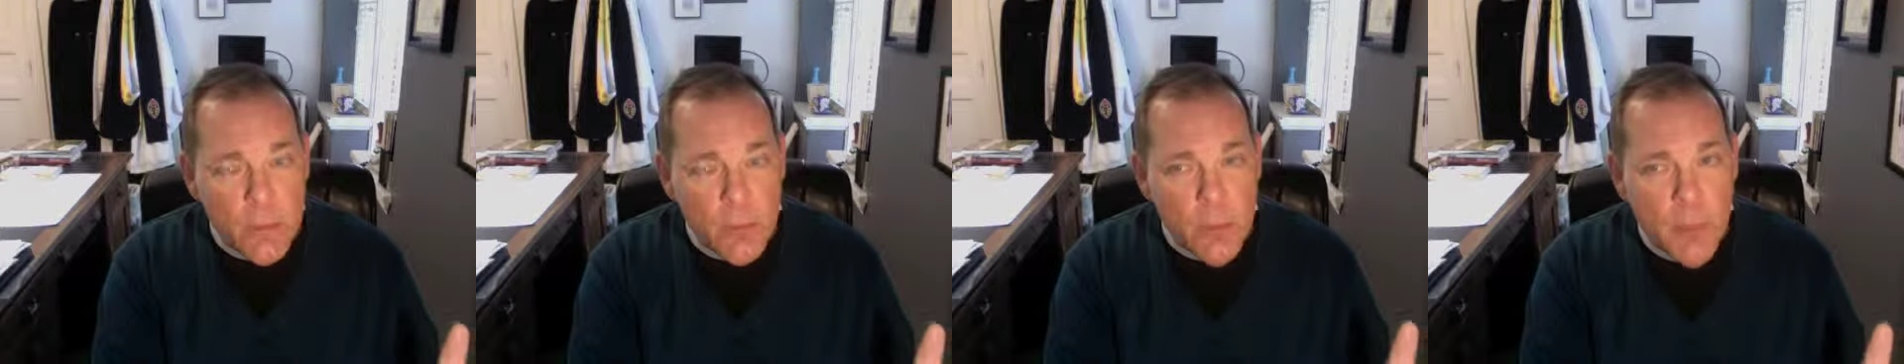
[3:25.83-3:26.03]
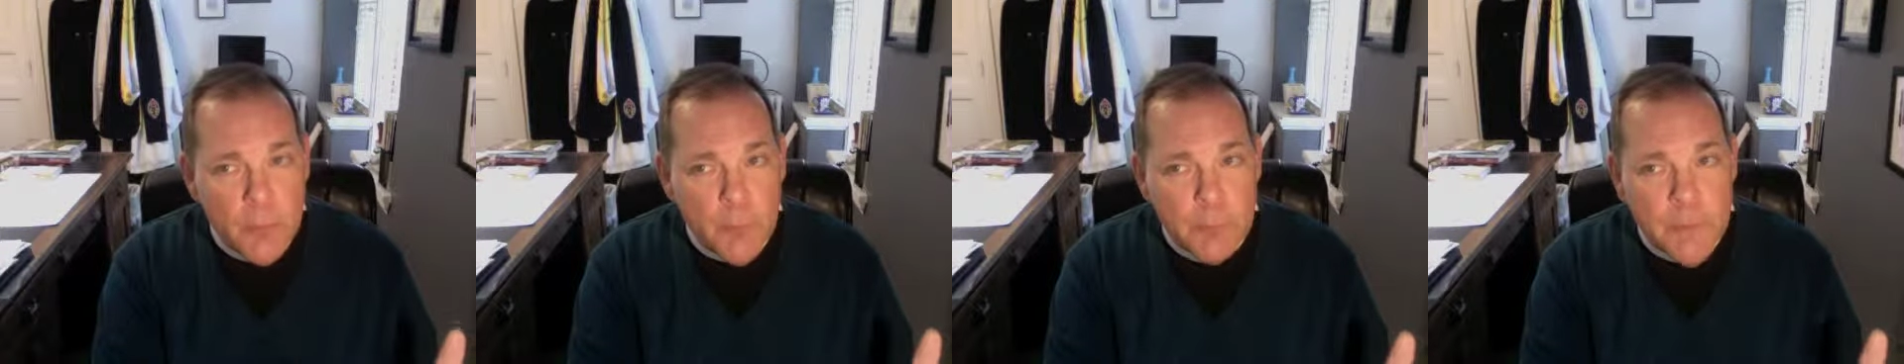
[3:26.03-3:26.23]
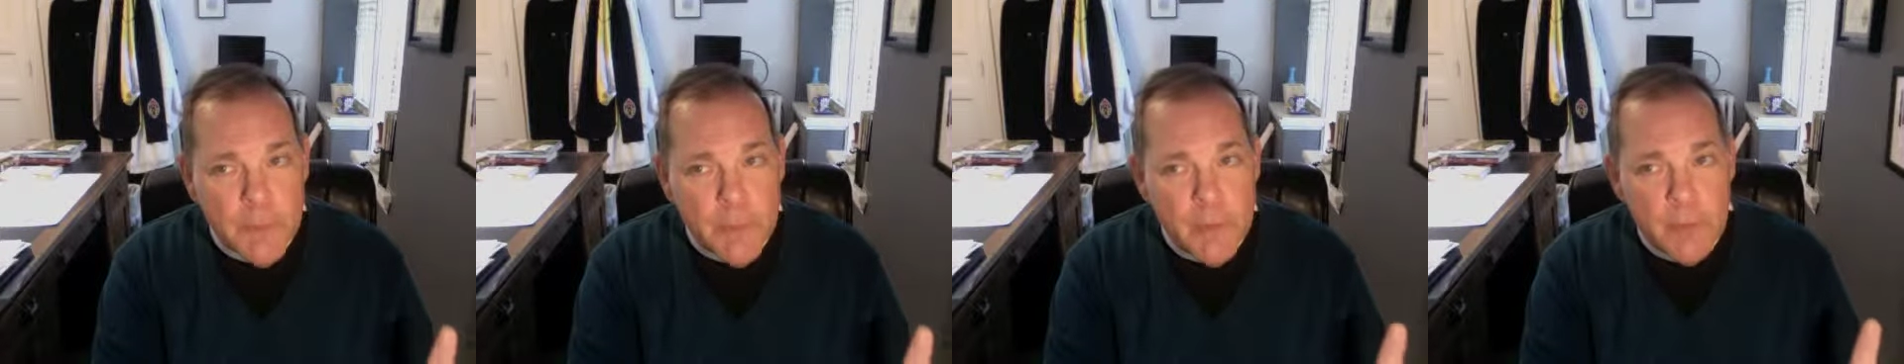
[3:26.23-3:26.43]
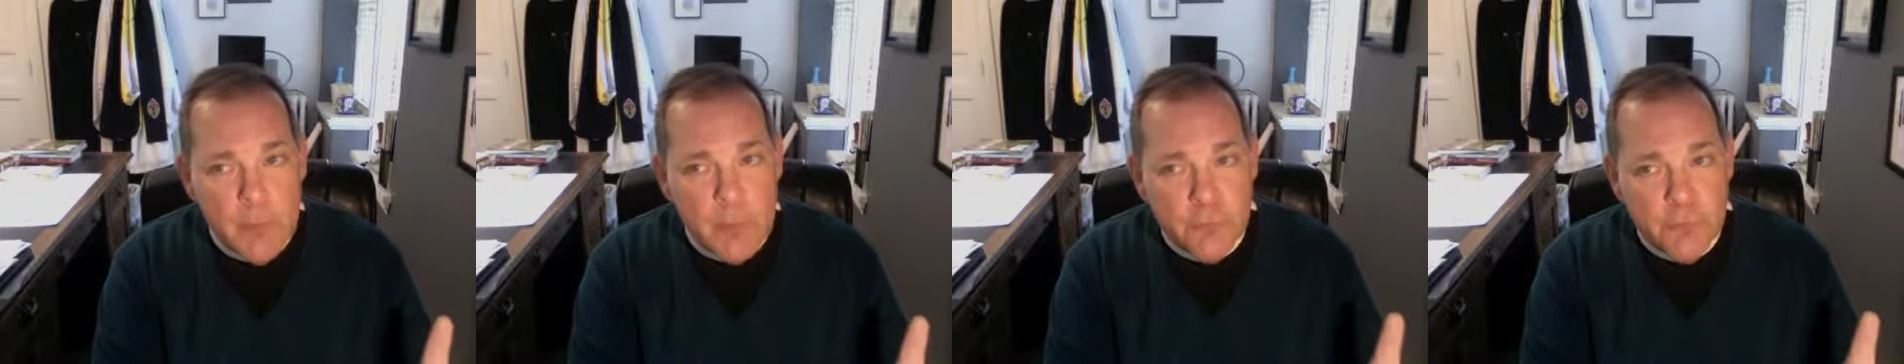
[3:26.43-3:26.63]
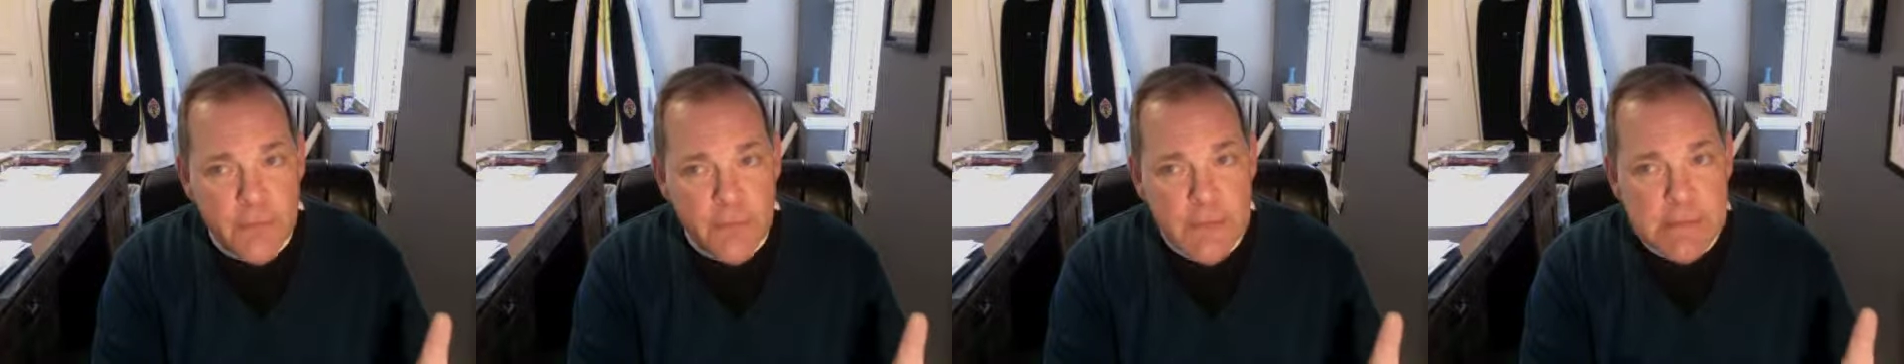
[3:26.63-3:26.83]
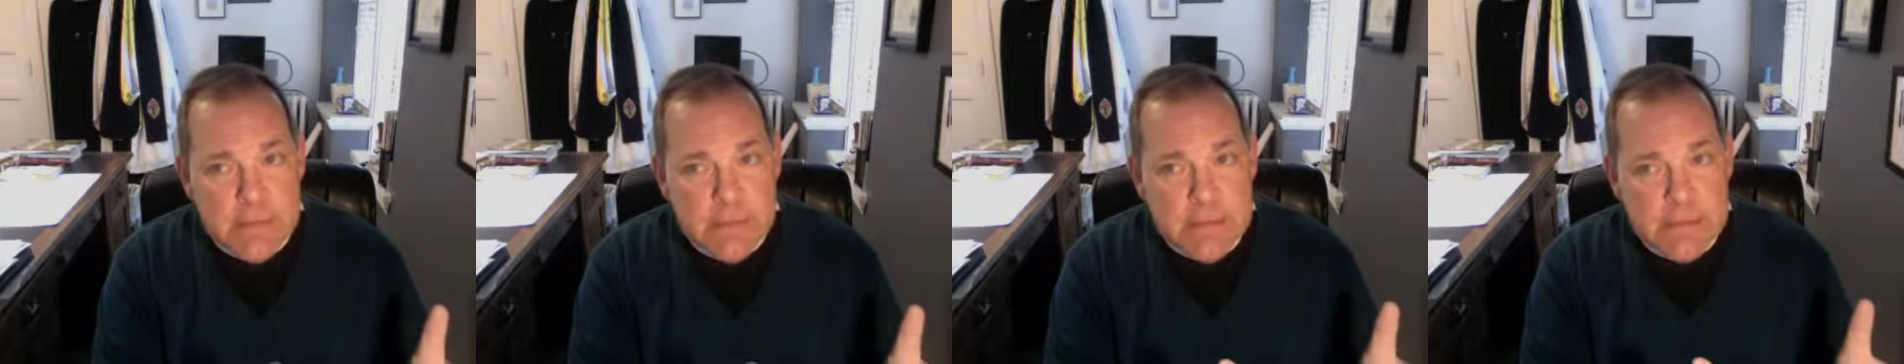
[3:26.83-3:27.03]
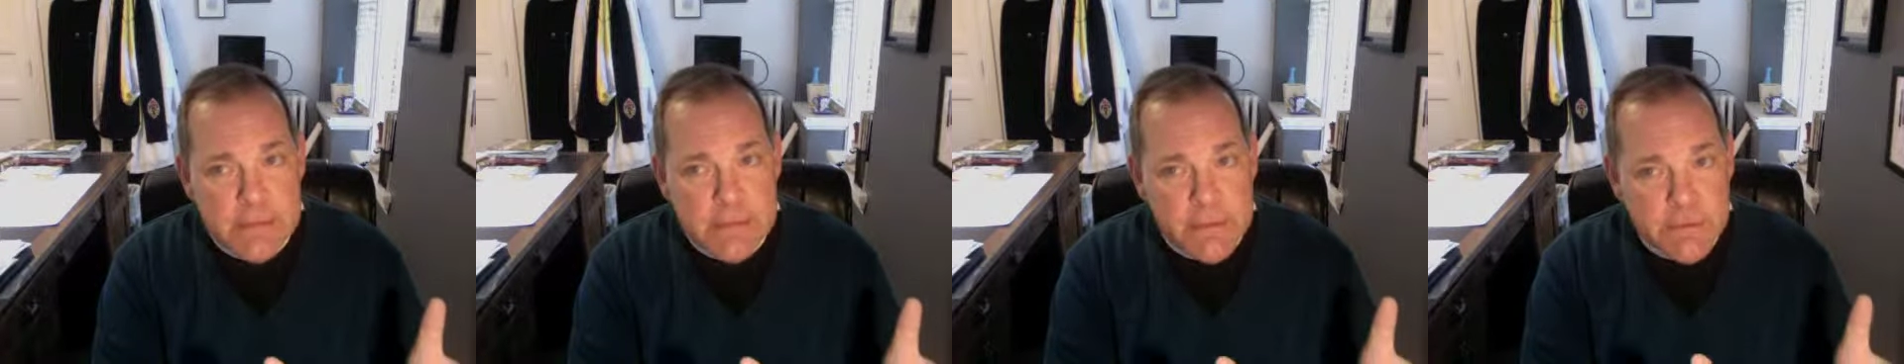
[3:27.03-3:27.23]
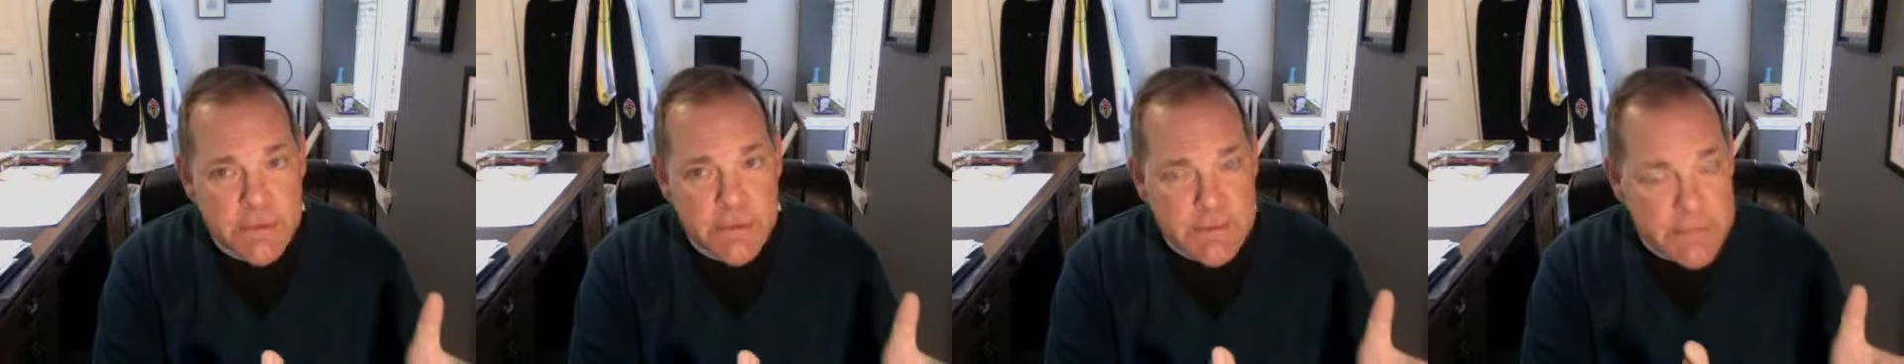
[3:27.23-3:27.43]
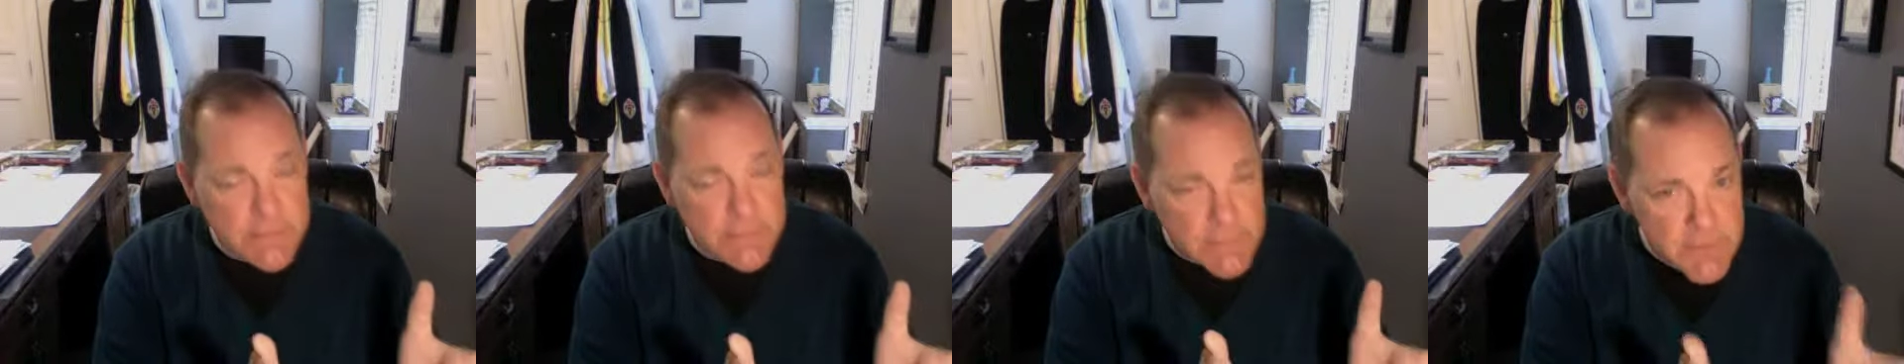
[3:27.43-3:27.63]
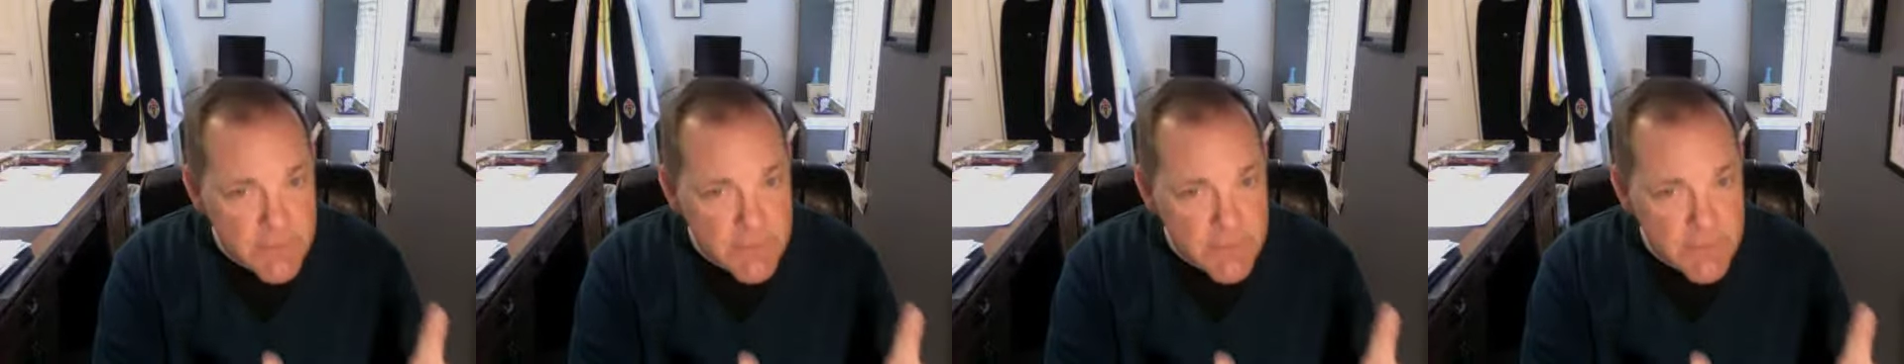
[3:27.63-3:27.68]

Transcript: while paraphrases such as the